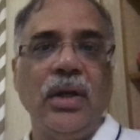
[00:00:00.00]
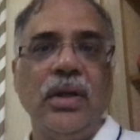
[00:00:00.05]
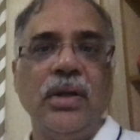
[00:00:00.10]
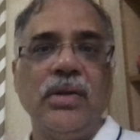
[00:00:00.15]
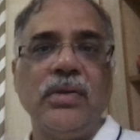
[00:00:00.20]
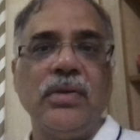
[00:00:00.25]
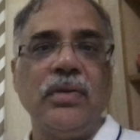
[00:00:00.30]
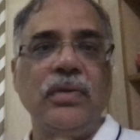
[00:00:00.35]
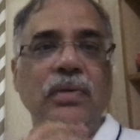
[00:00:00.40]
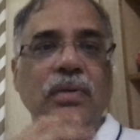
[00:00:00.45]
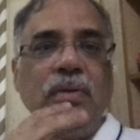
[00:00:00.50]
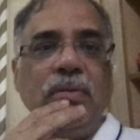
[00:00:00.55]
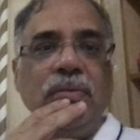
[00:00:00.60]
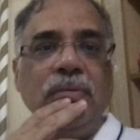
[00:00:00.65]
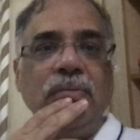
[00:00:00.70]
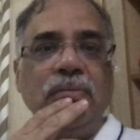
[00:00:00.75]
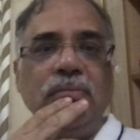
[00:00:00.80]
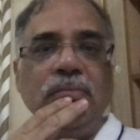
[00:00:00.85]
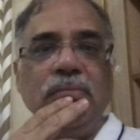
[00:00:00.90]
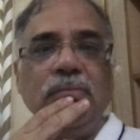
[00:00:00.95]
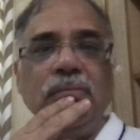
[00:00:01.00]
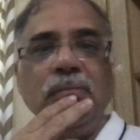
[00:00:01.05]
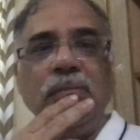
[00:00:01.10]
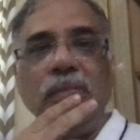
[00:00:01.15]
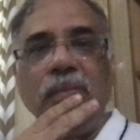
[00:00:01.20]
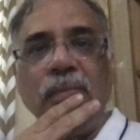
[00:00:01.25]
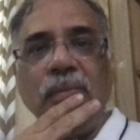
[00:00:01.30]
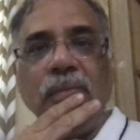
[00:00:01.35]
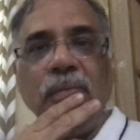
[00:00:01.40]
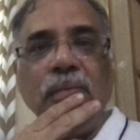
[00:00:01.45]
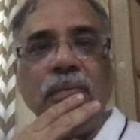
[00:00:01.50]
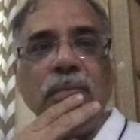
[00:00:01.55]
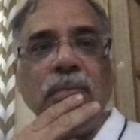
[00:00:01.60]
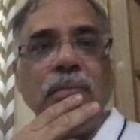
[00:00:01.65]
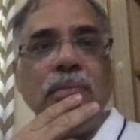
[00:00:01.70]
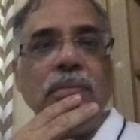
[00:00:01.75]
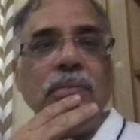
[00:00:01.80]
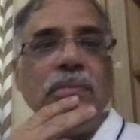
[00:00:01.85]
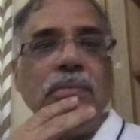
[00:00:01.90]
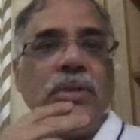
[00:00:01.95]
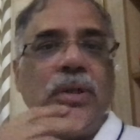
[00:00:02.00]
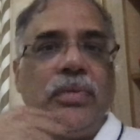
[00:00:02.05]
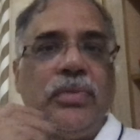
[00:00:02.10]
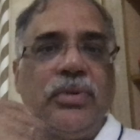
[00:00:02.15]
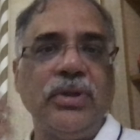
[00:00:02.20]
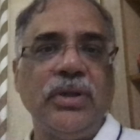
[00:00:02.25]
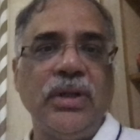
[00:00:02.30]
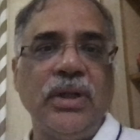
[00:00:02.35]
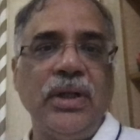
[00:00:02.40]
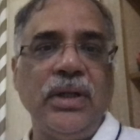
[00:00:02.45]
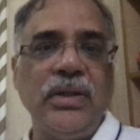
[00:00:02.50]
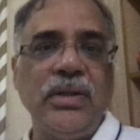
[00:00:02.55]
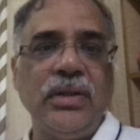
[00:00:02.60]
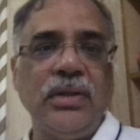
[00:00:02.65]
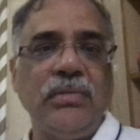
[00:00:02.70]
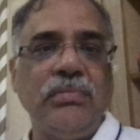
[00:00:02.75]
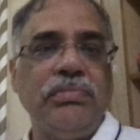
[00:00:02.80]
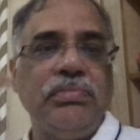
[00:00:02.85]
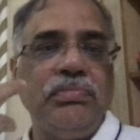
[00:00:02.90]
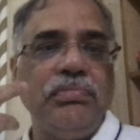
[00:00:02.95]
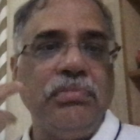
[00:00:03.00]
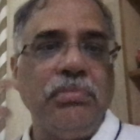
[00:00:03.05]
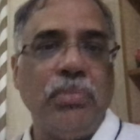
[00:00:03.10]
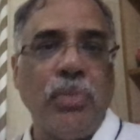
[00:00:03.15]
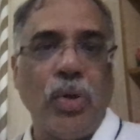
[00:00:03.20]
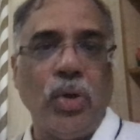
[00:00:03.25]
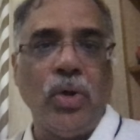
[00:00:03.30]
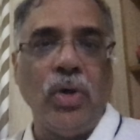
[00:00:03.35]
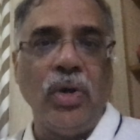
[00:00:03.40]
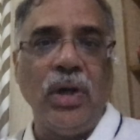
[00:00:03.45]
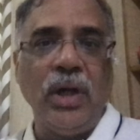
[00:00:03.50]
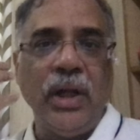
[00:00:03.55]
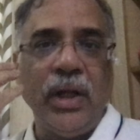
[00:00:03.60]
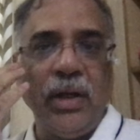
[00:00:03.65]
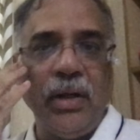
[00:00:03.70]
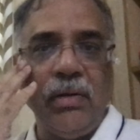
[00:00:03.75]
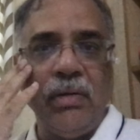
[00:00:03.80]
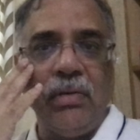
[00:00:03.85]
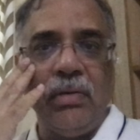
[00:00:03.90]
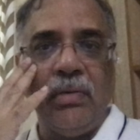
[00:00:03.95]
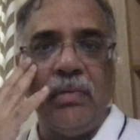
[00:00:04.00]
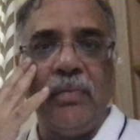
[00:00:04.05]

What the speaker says: So suppose there is a mall and